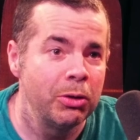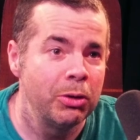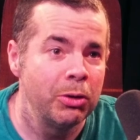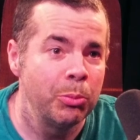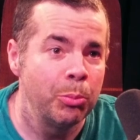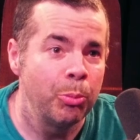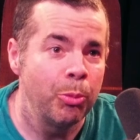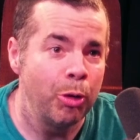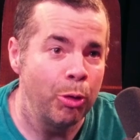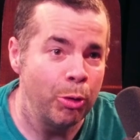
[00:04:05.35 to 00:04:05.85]

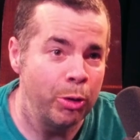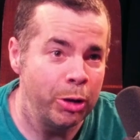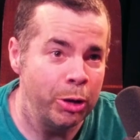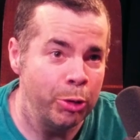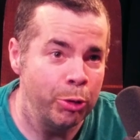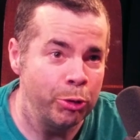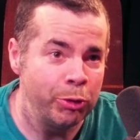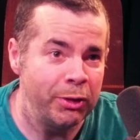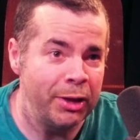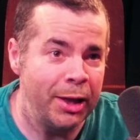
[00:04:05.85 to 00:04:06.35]
Memorial
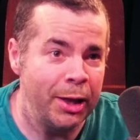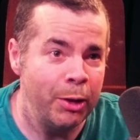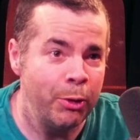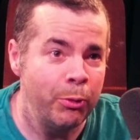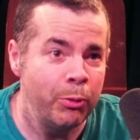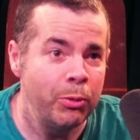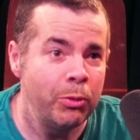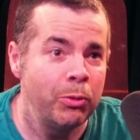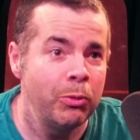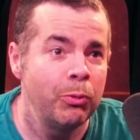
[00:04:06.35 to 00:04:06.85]
Day,
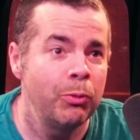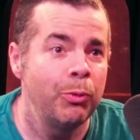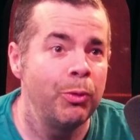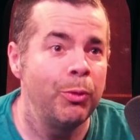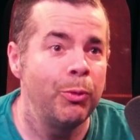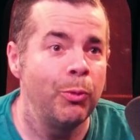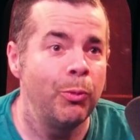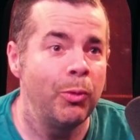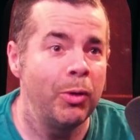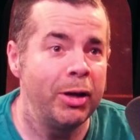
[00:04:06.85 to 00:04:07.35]
we,
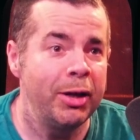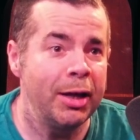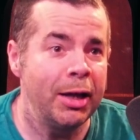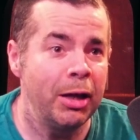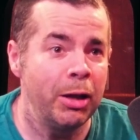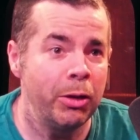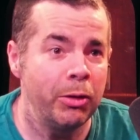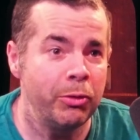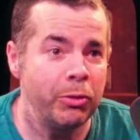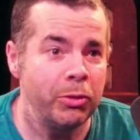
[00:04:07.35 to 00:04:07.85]
we
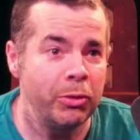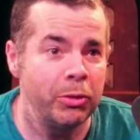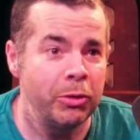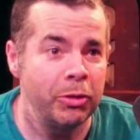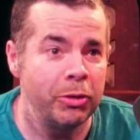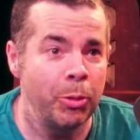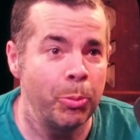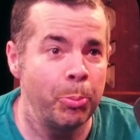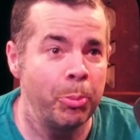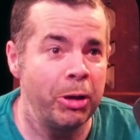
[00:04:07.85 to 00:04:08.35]
got the
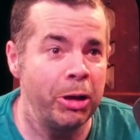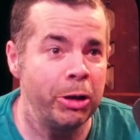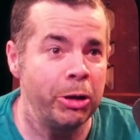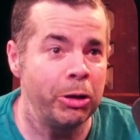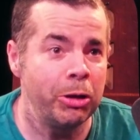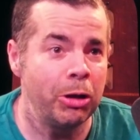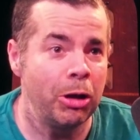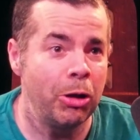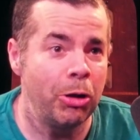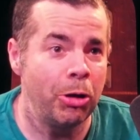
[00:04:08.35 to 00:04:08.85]
big
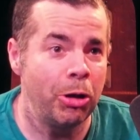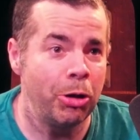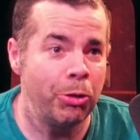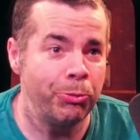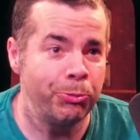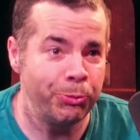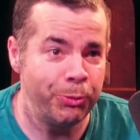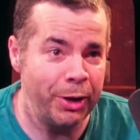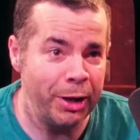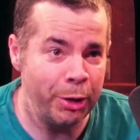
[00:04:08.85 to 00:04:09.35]

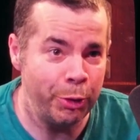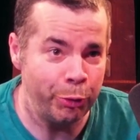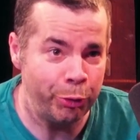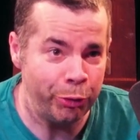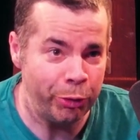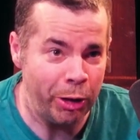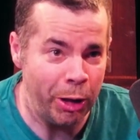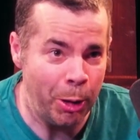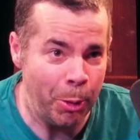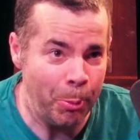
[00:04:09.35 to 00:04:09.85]
events
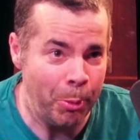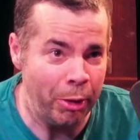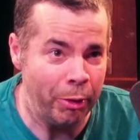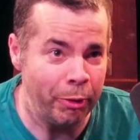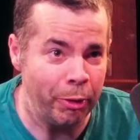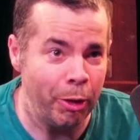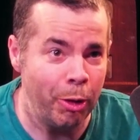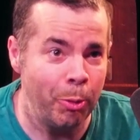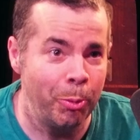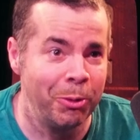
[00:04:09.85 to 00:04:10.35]
coming up.